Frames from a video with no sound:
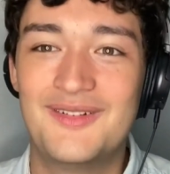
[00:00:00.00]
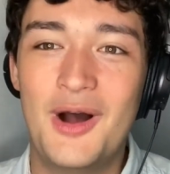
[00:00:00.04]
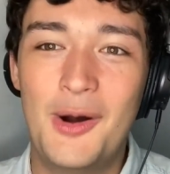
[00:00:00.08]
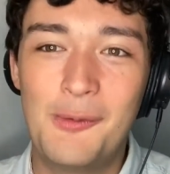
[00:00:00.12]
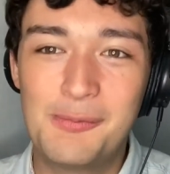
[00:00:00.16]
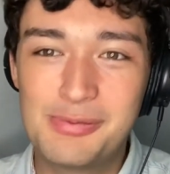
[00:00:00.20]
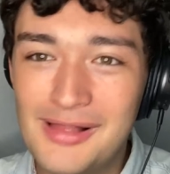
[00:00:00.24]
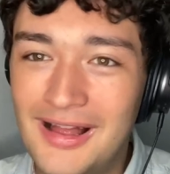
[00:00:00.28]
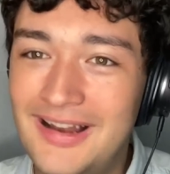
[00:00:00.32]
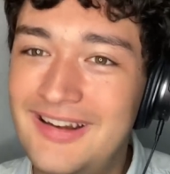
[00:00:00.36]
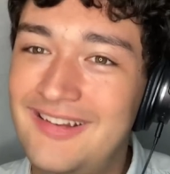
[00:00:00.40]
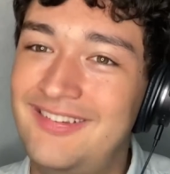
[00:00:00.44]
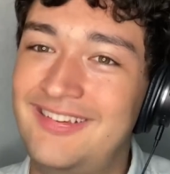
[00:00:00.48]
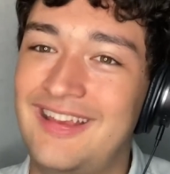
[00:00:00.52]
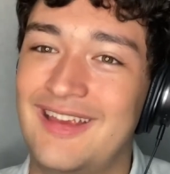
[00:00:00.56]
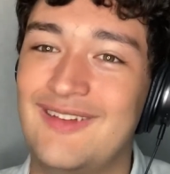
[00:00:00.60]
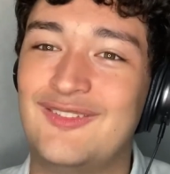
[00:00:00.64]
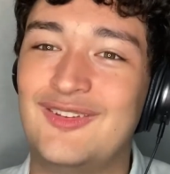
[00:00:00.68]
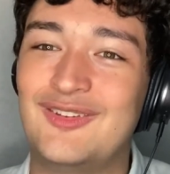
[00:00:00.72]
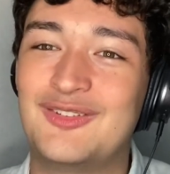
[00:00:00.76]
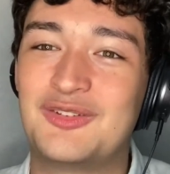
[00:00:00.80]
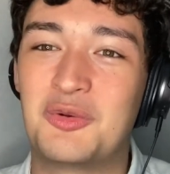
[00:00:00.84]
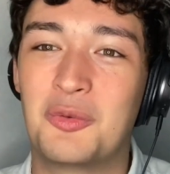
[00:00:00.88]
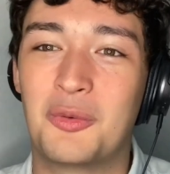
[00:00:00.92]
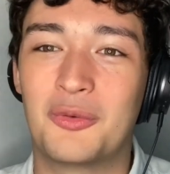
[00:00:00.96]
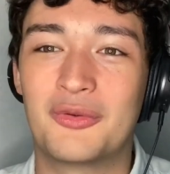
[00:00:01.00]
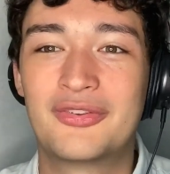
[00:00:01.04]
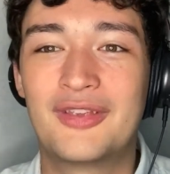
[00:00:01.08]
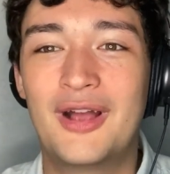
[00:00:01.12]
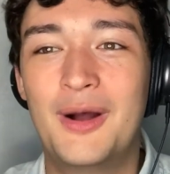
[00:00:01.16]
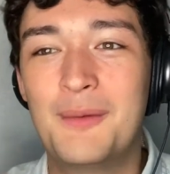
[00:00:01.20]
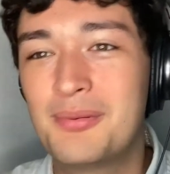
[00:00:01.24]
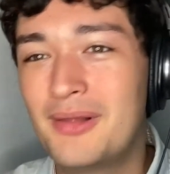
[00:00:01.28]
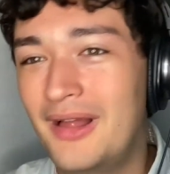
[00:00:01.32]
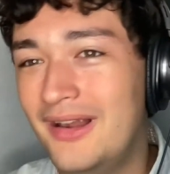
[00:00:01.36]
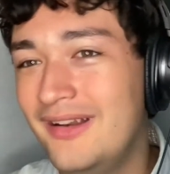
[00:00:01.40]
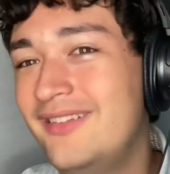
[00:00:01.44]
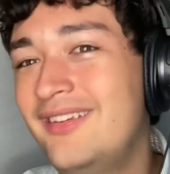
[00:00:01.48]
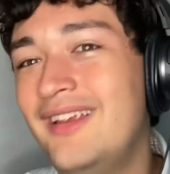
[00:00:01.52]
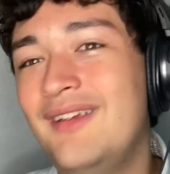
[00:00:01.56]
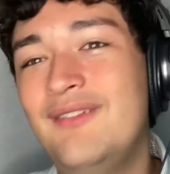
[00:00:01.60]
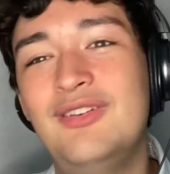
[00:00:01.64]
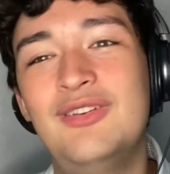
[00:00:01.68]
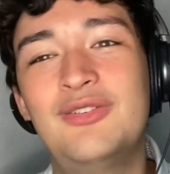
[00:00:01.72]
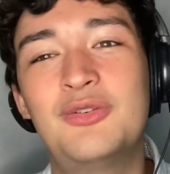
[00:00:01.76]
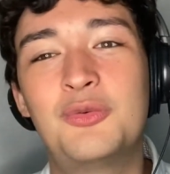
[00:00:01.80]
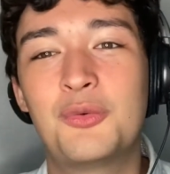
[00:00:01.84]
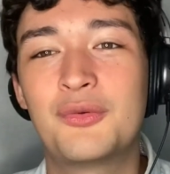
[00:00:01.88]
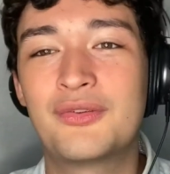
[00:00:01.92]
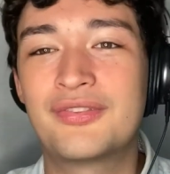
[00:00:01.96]
Apply to safety schools. Apply to safety
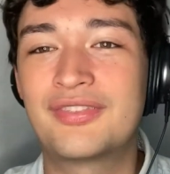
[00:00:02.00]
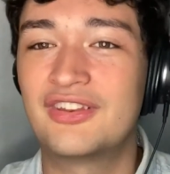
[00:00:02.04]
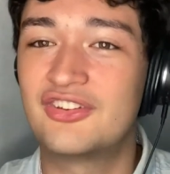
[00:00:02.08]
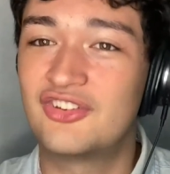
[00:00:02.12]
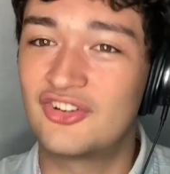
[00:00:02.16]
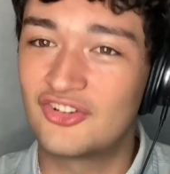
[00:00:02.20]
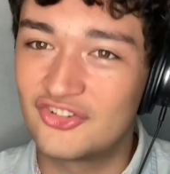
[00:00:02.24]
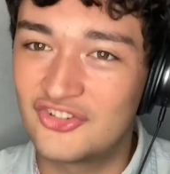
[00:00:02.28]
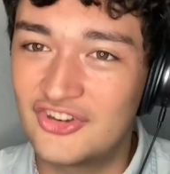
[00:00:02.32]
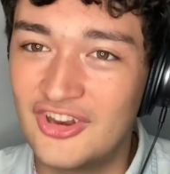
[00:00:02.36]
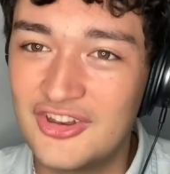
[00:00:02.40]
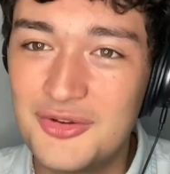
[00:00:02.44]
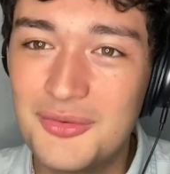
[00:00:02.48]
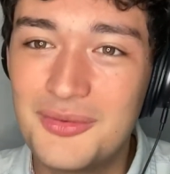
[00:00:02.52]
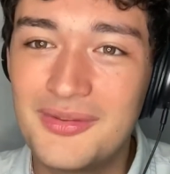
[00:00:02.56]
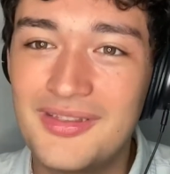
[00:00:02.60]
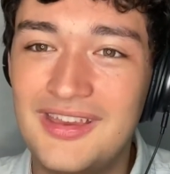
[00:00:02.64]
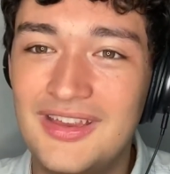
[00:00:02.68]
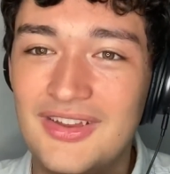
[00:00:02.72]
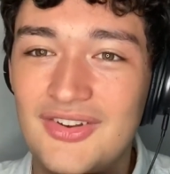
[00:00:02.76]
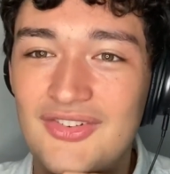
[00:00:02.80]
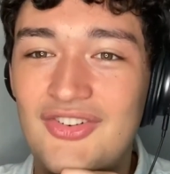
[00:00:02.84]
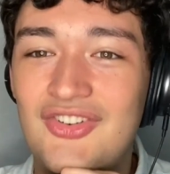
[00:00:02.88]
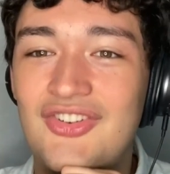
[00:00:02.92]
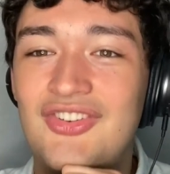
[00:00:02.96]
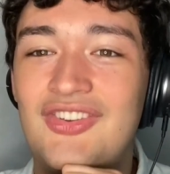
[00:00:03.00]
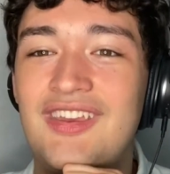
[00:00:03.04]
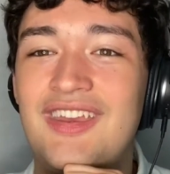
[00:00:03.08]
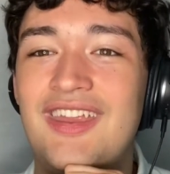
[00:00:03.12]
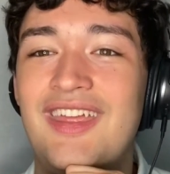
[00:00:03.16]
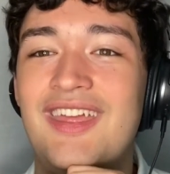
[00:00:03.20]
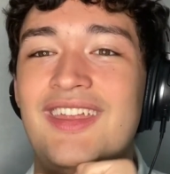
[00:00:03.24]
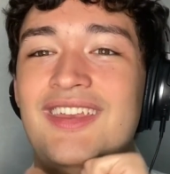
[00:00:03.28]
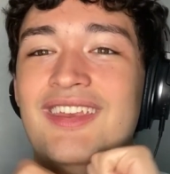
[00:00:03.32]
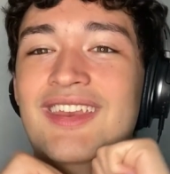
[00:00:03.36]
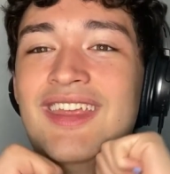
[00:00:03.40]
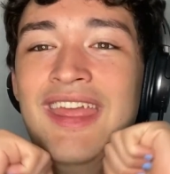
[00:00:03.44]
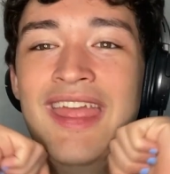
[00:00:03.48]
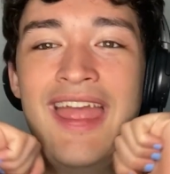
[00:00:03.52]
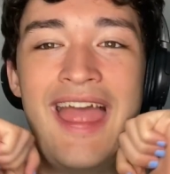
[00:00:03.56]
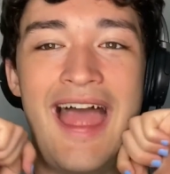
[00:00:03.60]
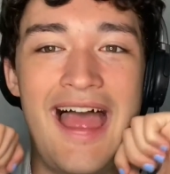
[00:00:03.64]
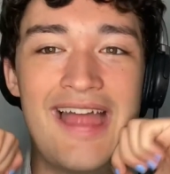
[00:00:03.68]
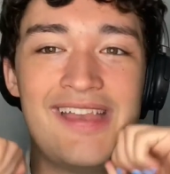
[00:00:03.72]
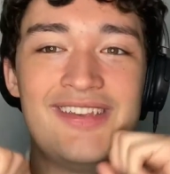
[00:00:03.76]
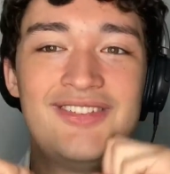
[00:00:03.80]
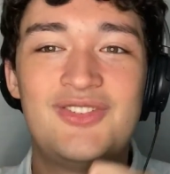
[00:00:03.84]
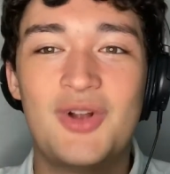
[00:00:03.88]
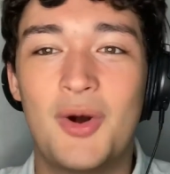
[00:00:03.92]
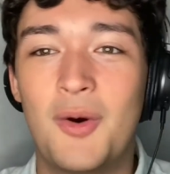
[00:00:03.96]
schools that you're genuinely interested in,
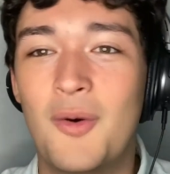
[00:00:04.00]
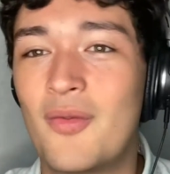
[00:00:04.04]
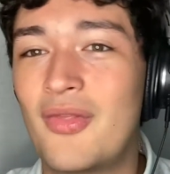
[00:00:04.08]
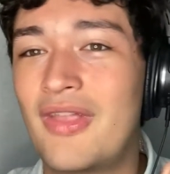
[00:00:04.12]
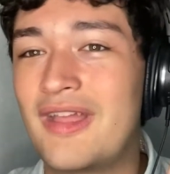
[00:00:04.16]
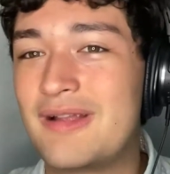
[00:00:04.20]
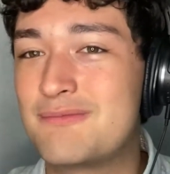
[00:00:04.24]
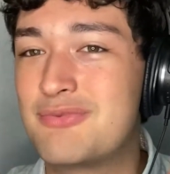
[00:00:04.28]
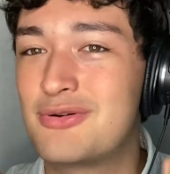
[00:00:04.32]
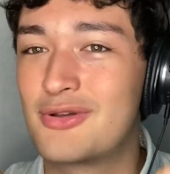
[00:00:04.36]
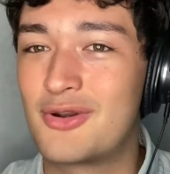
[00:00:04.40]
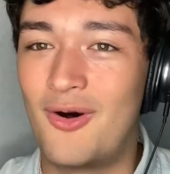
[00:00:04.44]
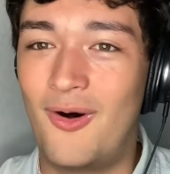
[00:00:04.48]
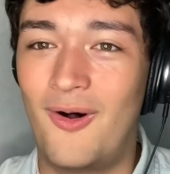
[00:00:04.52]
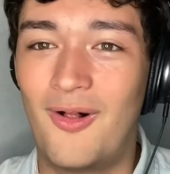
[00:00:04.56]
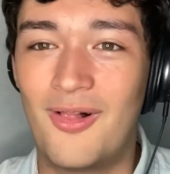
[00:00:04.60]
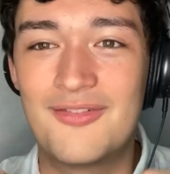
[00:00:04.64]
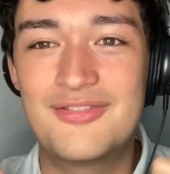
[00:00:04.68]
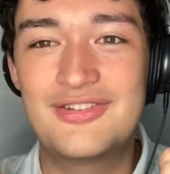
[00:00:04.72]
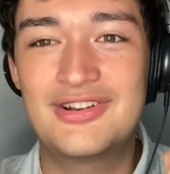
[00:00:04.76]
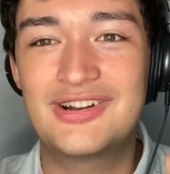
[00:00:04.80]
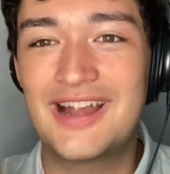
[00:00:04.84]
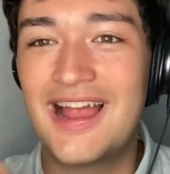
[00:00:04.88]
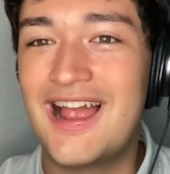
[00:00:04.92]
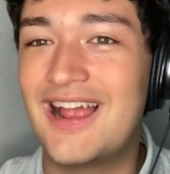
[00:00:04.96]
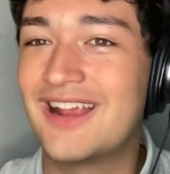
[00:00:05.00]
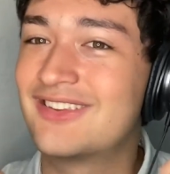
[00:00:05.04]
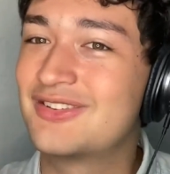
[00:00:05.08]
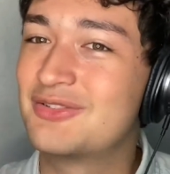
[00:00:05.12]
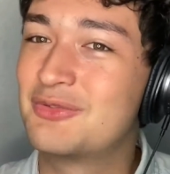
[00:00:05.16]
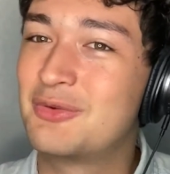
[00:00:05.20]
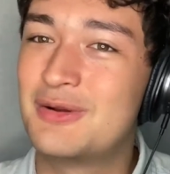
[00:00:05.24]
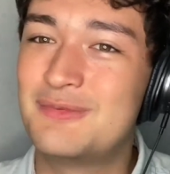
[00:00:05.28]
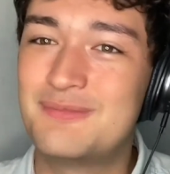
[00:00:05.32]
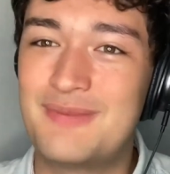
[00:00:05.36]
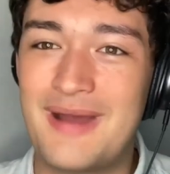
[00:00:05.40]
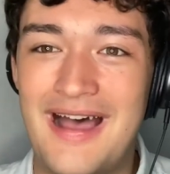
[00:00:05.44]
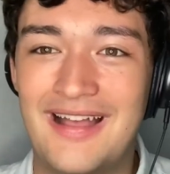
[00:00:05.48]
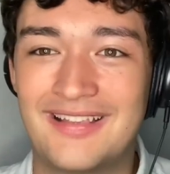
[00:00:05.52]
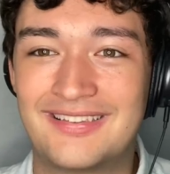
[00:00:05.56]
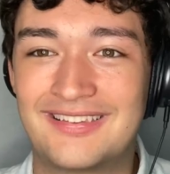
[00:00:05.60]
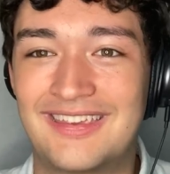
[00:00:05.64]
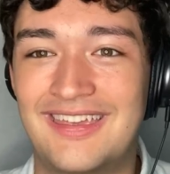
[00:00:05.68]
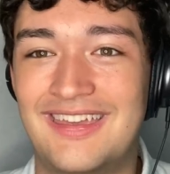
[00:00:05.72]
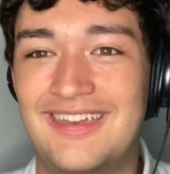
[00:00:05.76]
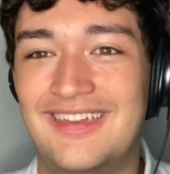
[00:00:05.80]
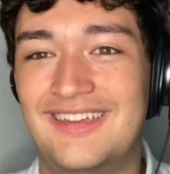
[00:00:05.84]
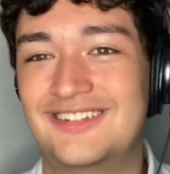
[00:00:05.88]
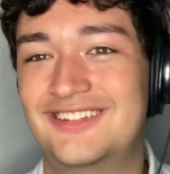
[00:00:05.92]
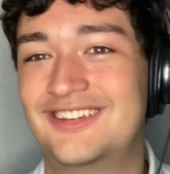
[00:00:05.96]
and don't like put all of your eggs in one
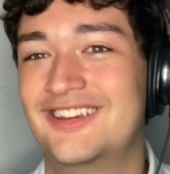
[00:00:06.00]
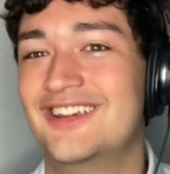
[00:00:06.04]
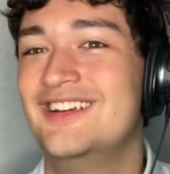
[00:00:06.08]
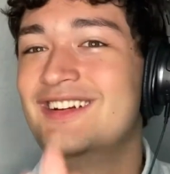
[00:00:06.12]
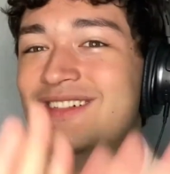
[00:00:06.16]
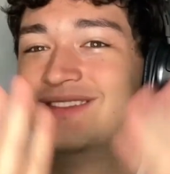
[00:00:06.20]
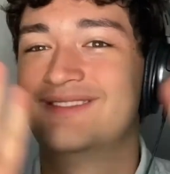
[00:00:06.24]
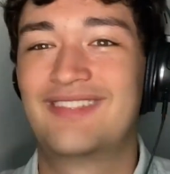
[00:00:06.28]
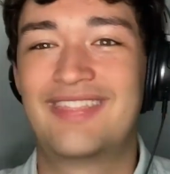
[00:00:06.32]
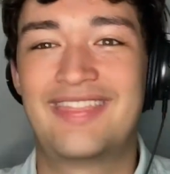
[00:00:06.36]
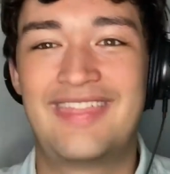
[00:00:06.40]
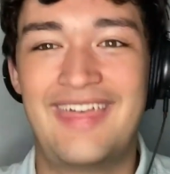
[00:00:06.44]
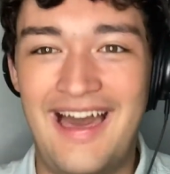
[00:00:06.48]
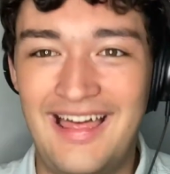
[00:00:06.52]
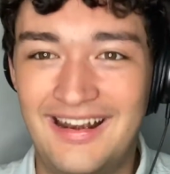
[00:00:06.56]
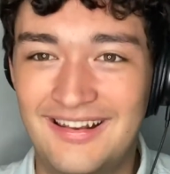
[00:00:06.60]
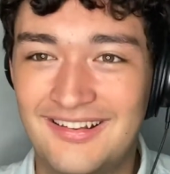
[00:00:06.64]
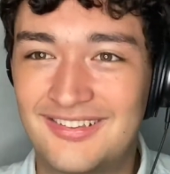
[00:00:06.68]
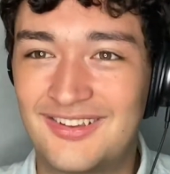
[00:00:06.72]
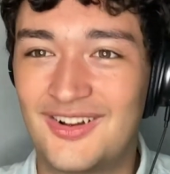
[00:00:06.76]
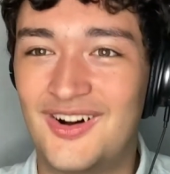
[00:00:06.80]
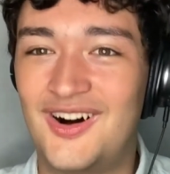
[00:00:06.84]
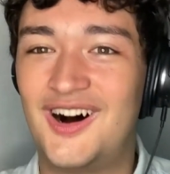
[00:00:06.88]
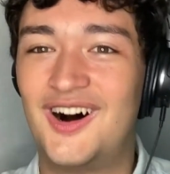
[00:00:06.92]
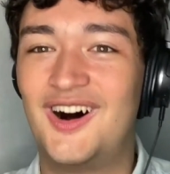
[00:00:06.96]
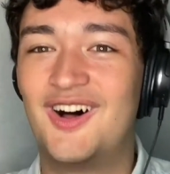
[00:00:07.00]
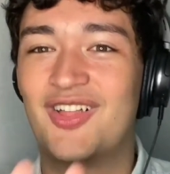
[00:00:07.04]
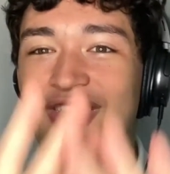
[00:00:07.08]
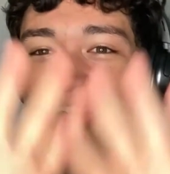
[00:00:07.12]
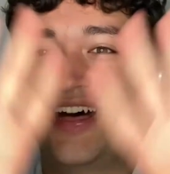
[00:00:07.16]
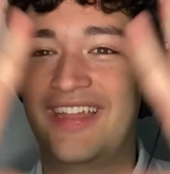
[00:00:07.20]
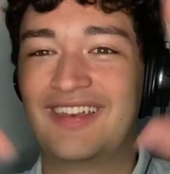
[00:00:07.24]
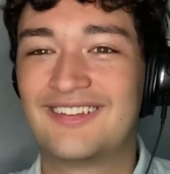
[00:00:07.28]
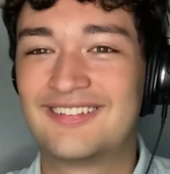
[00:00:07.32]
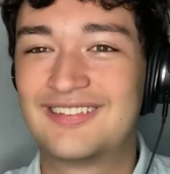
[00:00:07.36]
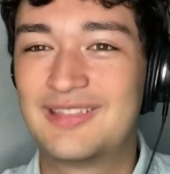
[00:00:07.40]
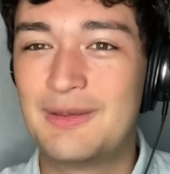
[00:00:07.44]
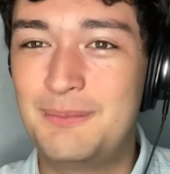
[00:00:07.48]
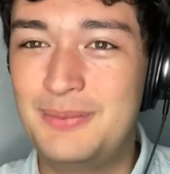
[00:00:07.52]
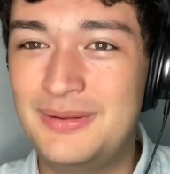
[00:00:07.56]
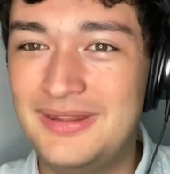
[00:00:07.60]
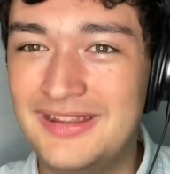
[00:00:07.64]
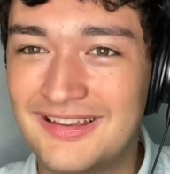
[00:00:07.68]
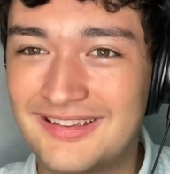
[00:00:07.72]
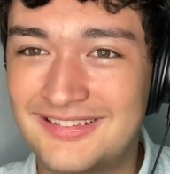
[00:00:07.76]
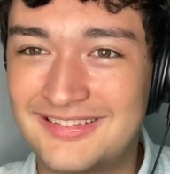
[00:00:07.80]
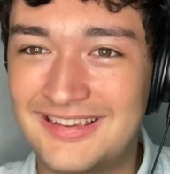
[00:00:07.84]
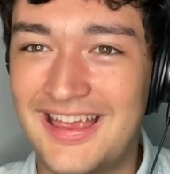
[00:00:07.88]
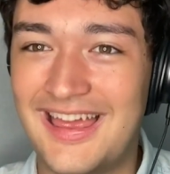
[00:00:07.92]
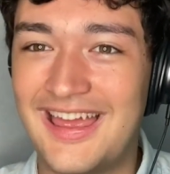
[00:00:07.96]
basket. That is all. That is the
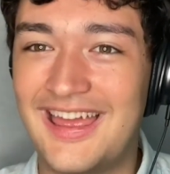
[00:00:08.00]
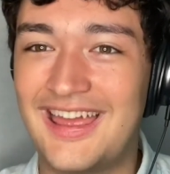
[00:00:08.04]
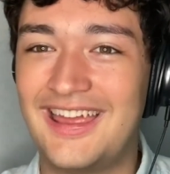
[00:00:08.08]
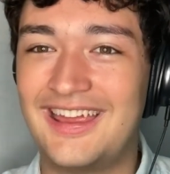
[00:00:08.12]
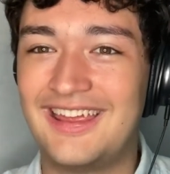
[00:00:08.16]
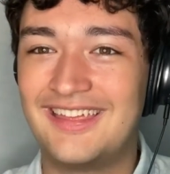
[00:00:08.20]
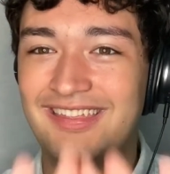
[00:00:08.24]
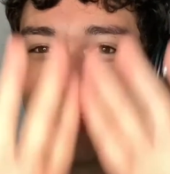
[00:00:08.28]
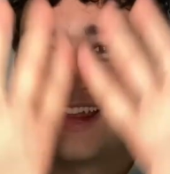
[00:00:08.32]
PSA.